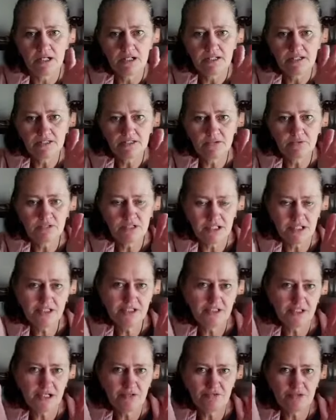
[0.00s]
So we need to
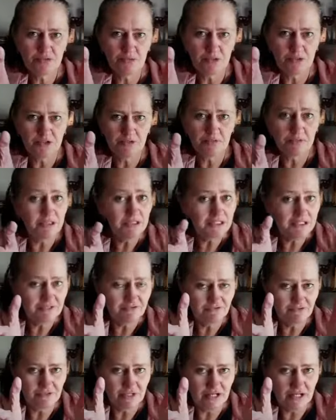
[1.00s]
take responsibility
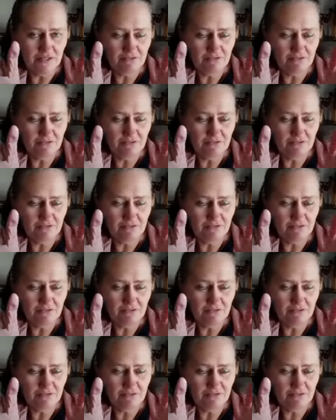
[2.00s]
for that.